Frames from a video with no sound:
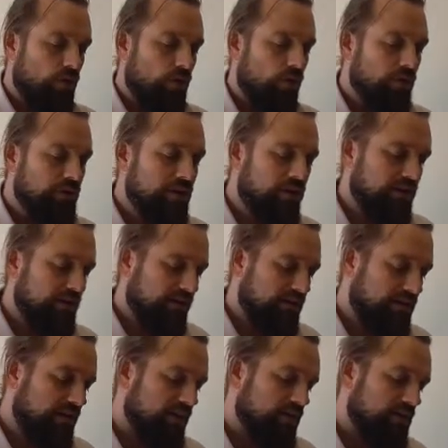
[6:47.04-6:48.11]
When we look at
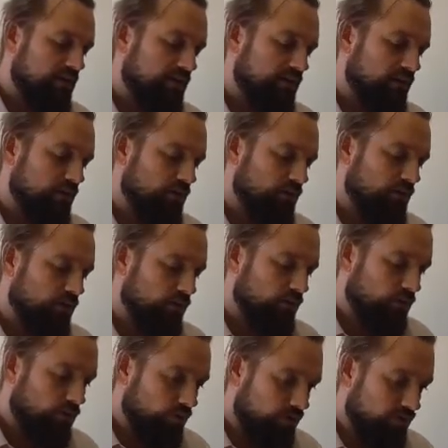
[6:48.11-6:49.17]
these things,
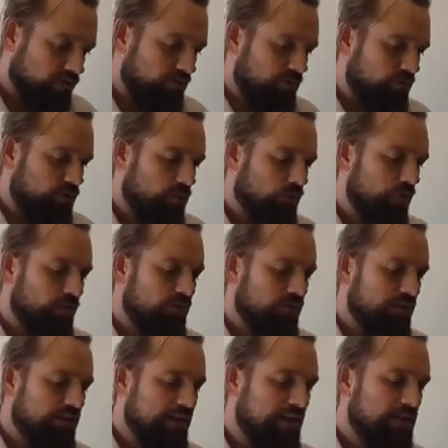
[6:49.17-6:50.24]
all of them, what we're
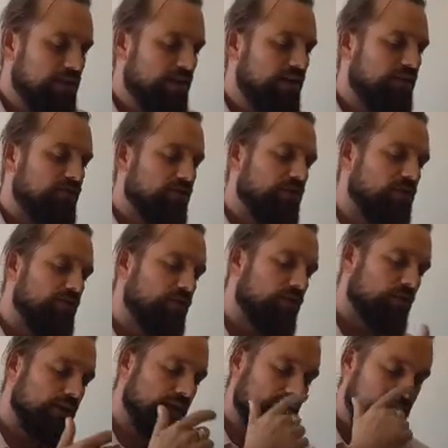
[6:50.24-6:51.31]
really looking to
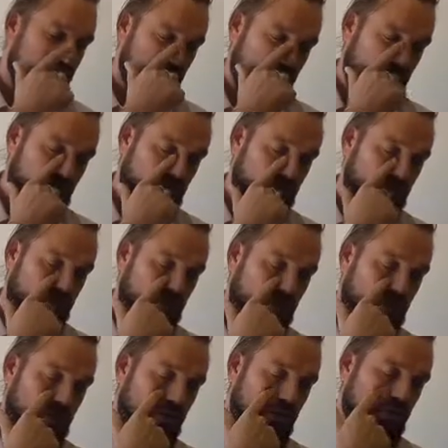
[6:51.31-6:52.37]
do is
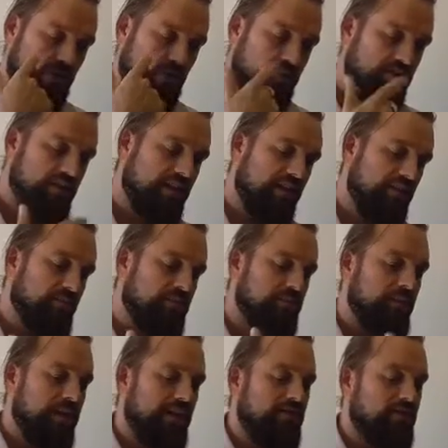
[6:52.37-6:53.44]
foster that
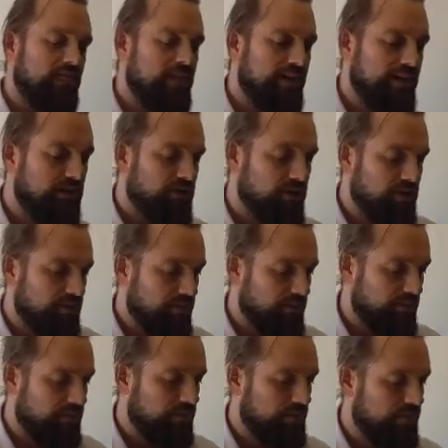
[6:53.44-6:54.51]
respect and
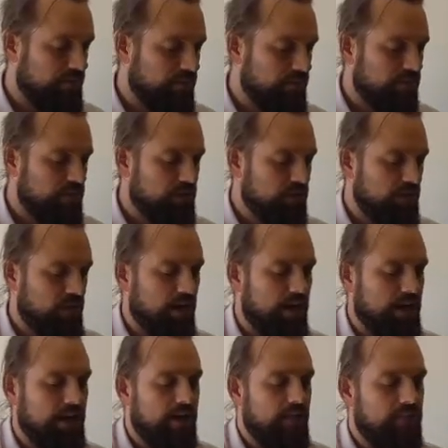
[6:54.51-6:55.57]
relationship,
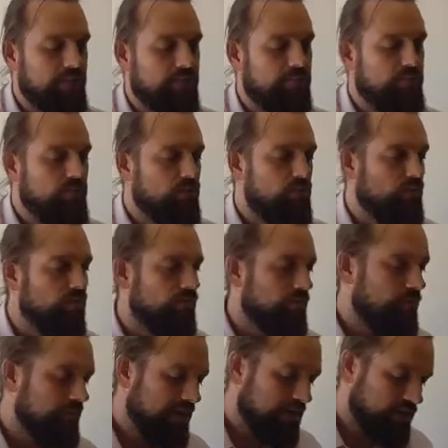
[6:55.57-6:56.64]
to
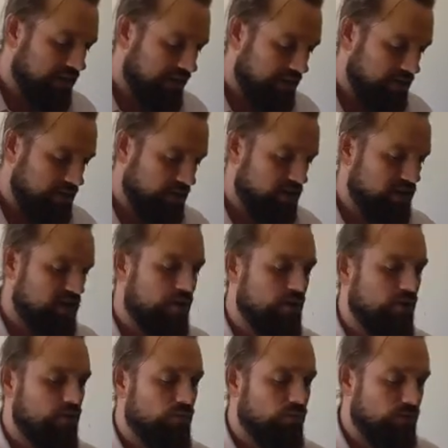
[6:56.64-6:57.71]
meet challenges
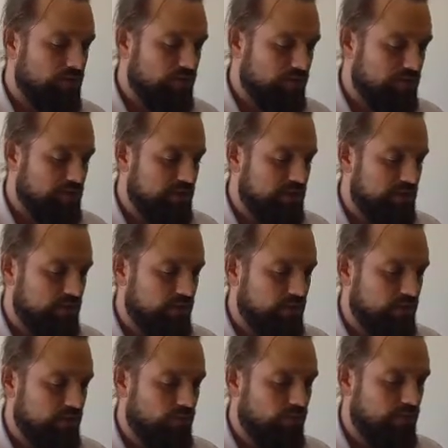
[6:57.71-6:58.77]
with
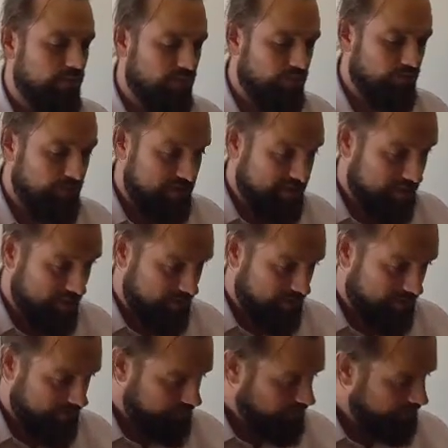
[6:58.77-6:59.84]

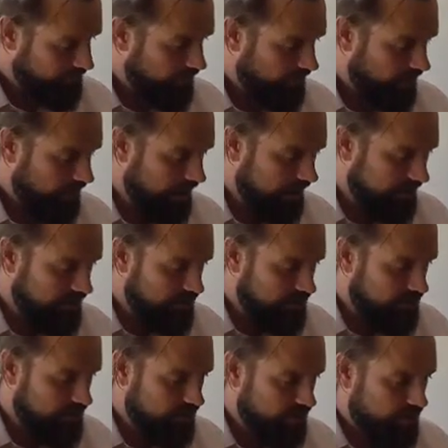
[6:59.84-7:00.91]
resilience. And